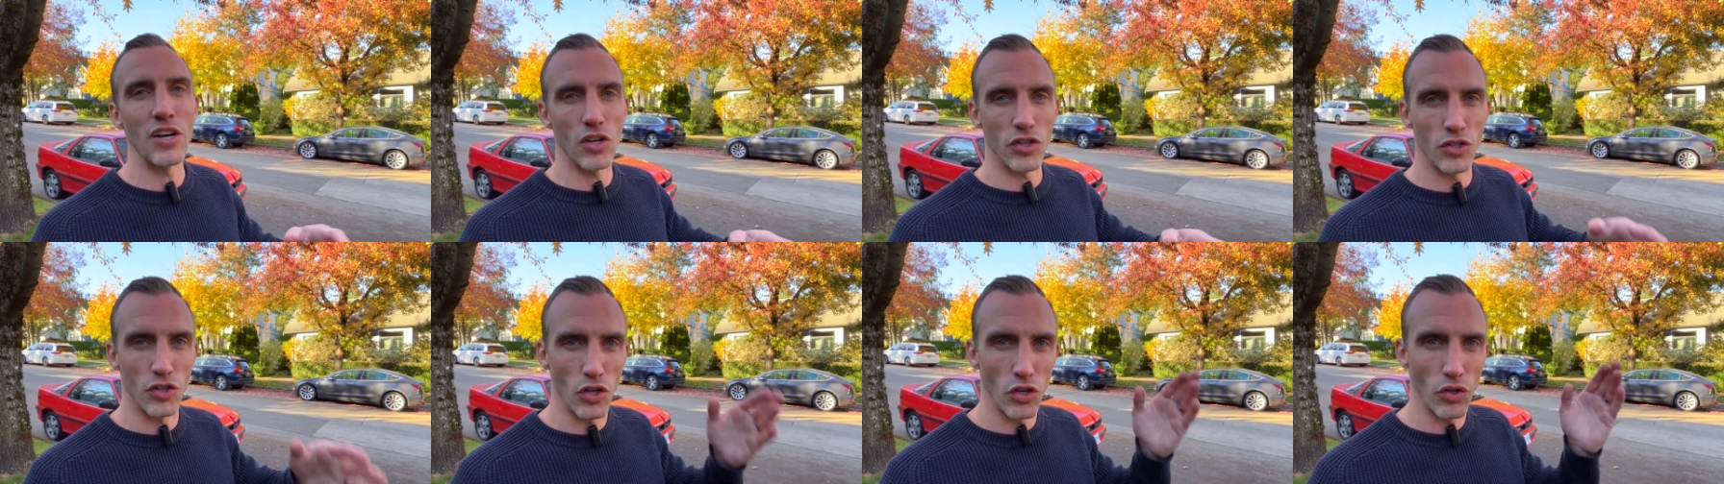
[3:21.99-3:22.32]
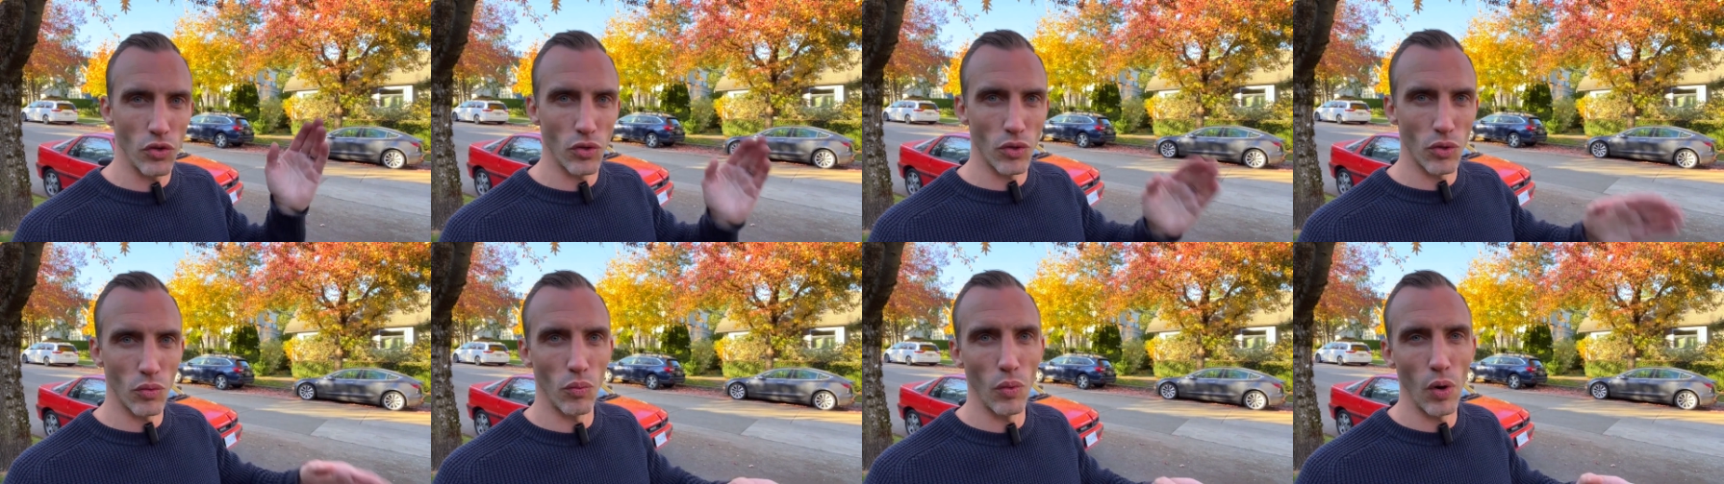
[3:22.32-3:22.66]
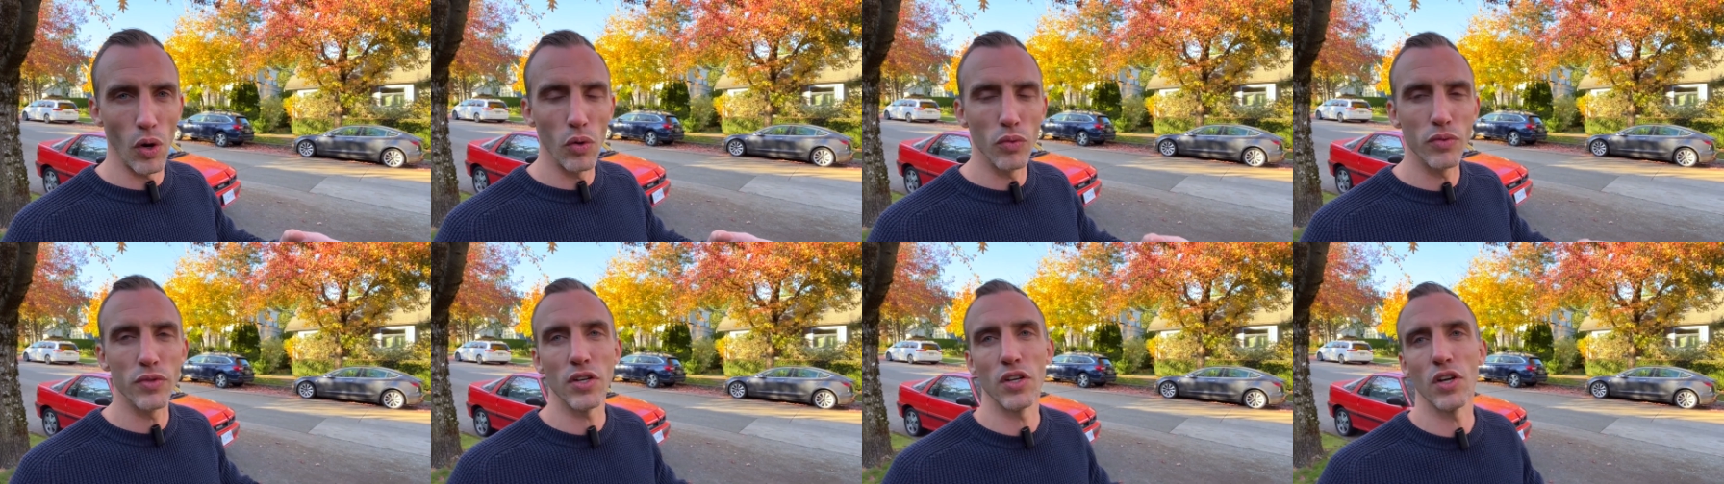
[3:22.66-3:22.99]
arterial
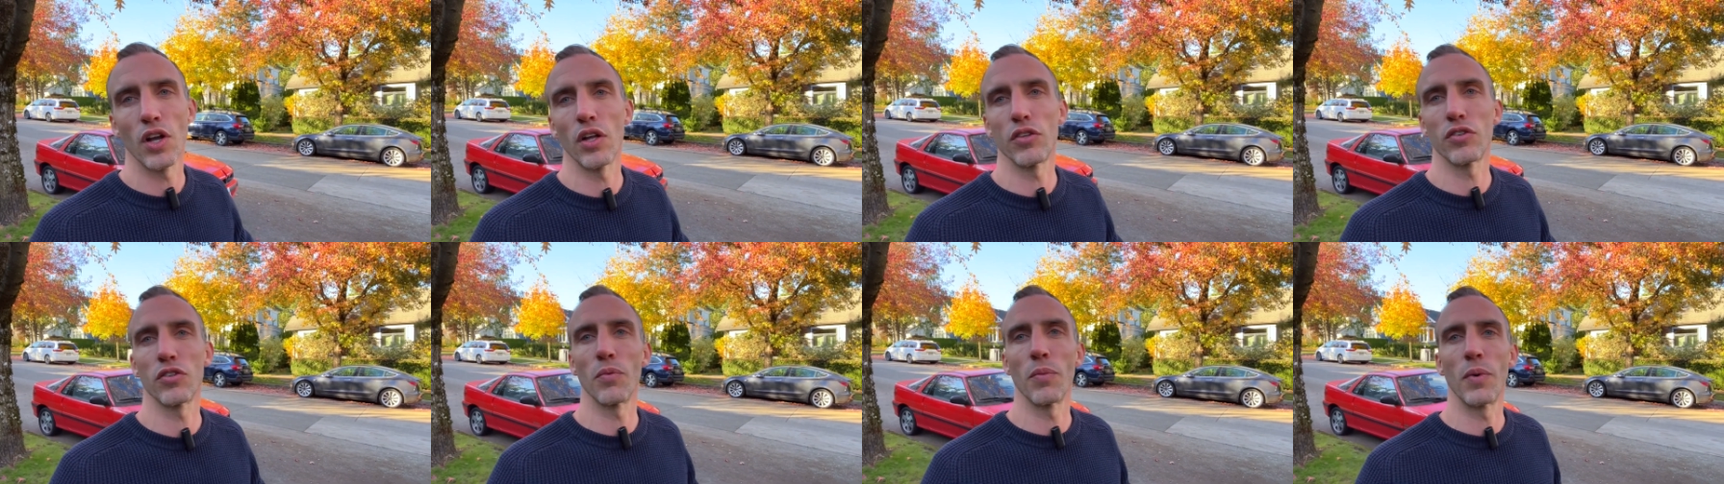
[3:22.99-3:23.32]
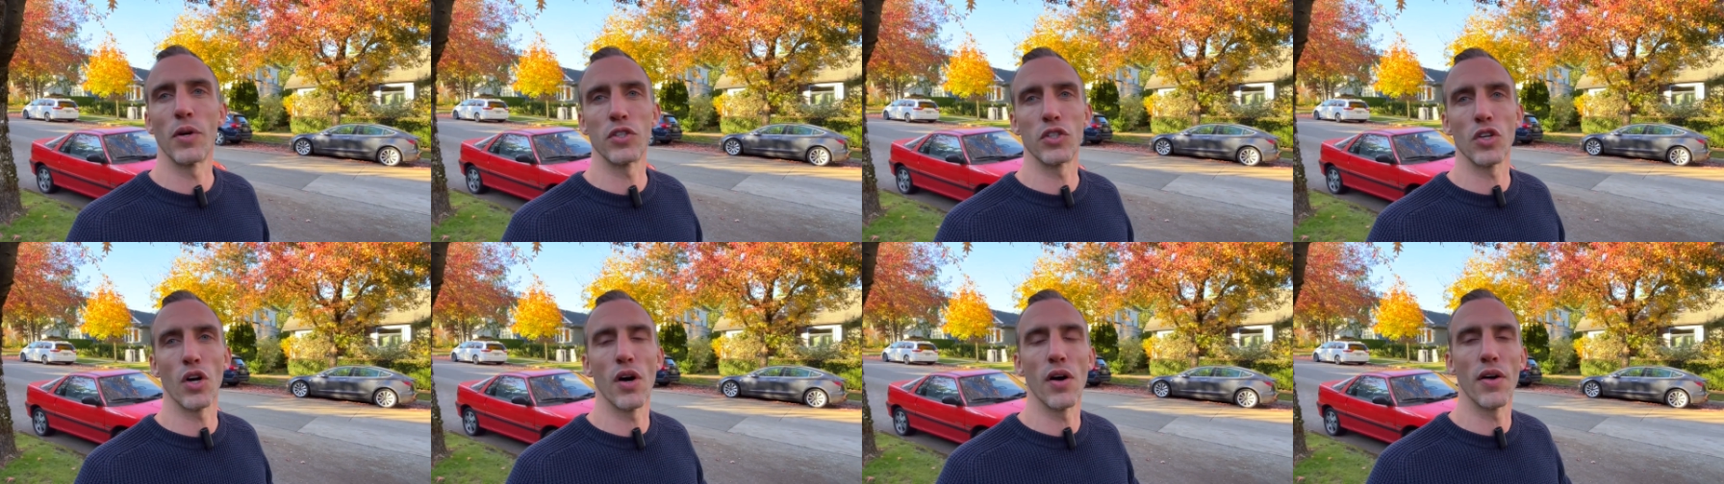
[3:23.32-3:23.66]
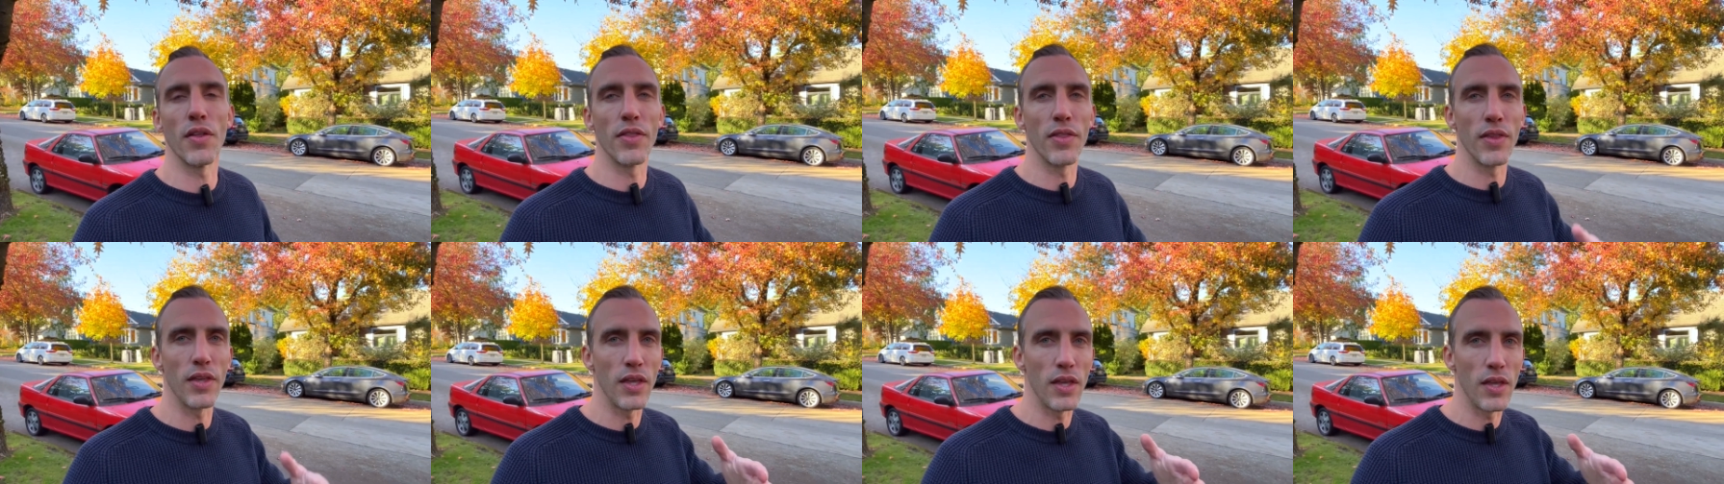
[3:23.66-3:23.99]
roads and not so much
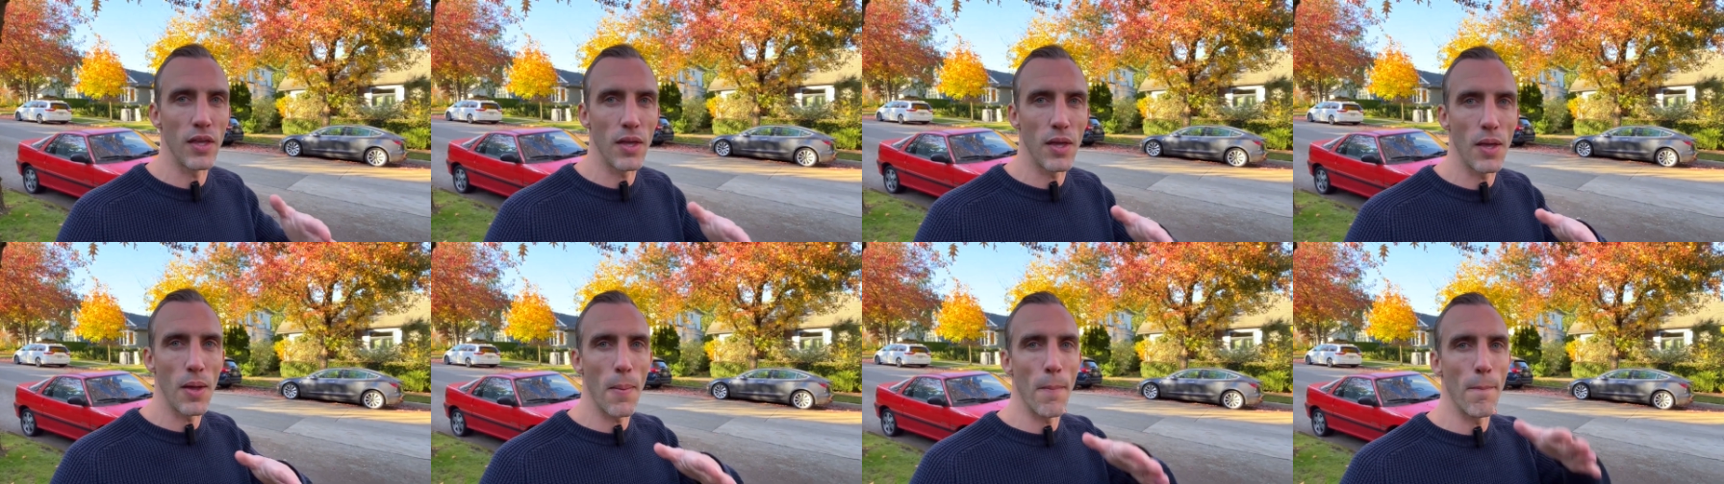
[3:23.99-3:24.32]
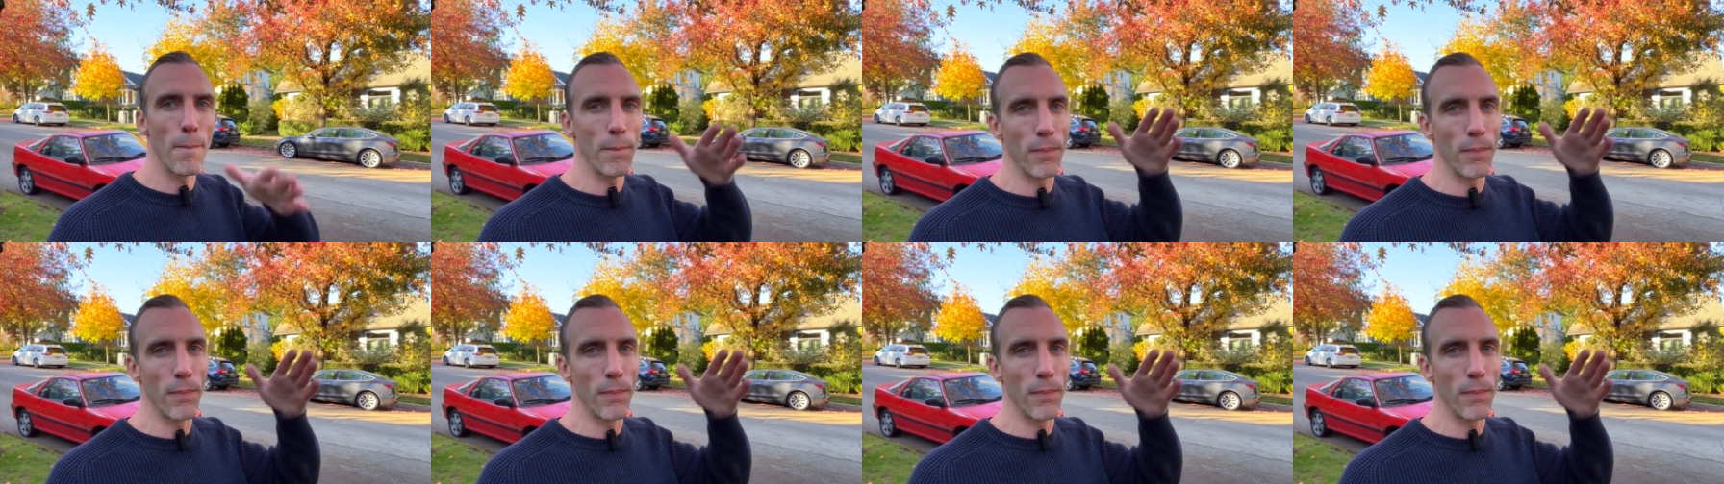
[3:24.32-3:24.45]
on the